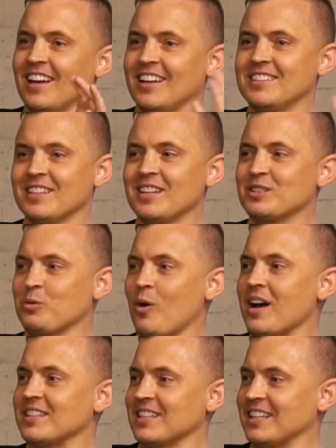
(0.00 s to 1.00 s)
And I did it
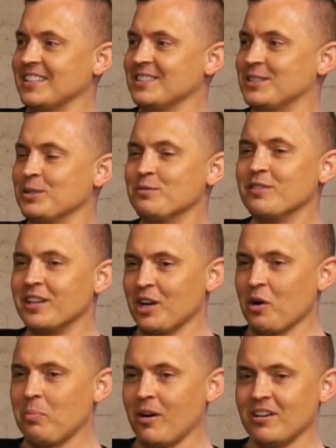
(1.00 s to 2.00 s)
twice. I did 2
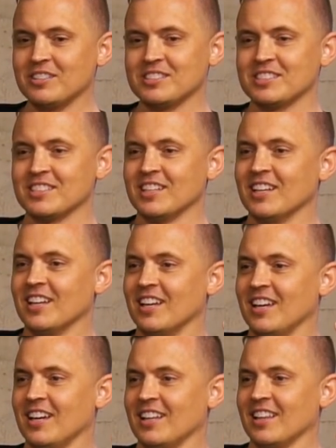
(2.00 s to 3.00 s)
video parts,
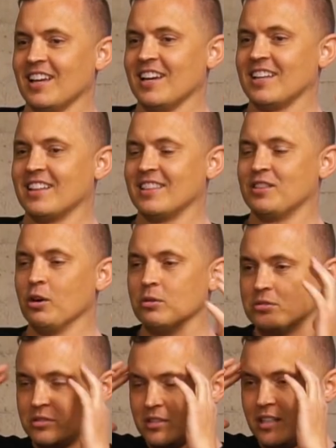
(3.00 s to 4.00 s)
and like
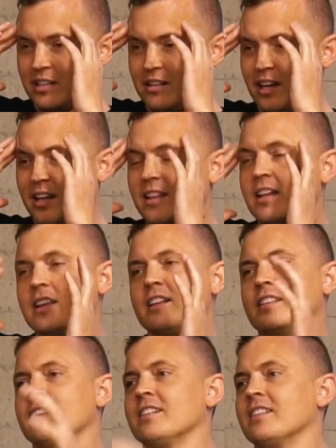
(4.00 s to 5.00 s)
those, and
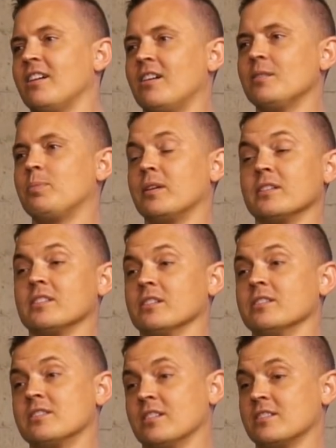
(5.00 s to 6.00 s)
then the hard part
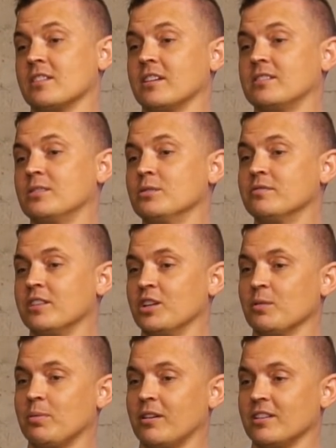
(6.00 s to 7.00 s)
though is there's like 2
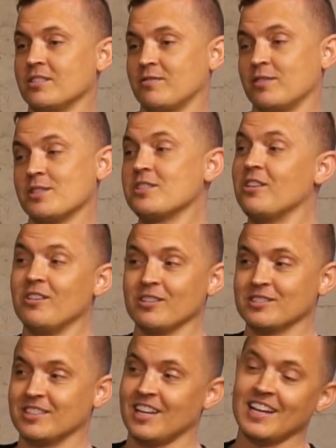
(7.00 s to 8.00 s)
video parts for
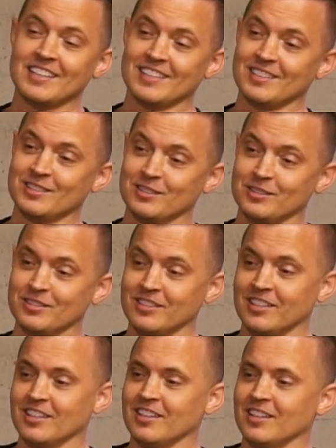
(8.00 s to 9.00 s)
songs that I didn't do
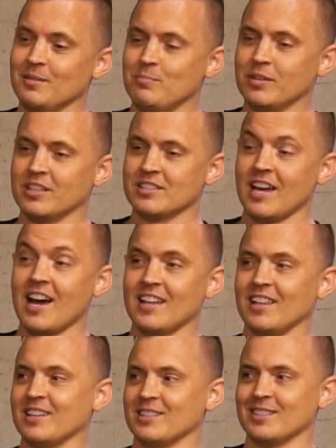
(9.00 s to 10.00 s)
because I
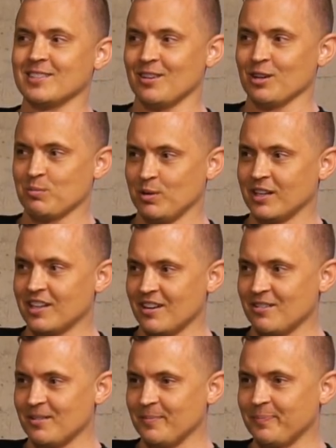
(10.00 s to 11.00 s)
had like the song picked
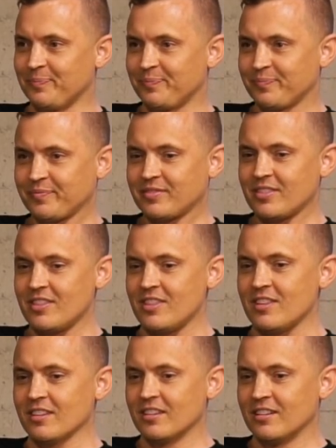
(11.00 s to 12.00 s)
out.
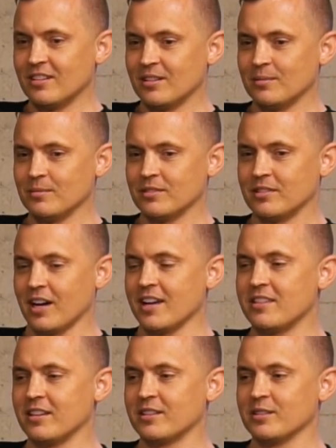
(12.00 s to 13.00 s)
I
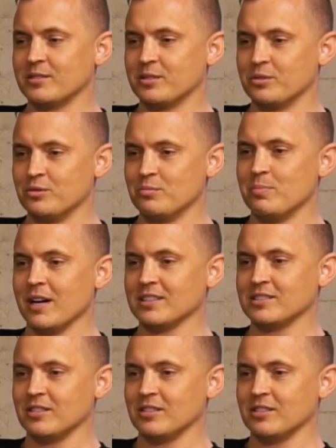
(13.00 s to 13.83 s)
think the 2 best